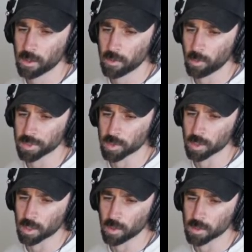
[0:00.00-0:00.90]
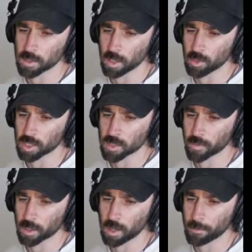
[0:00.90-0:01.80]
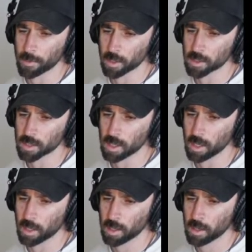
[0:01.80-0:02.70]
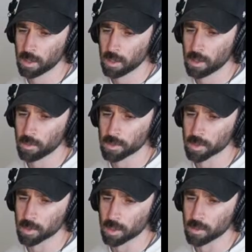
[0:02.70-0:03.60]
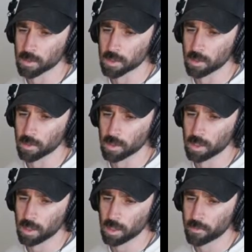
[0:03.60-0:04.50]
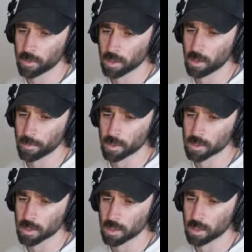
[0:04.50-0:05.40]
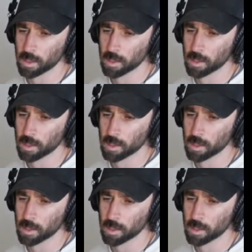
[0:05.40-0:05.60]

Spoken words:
We'll do a ghost note just for comping sake. We'll do a ghost note here for comping sake.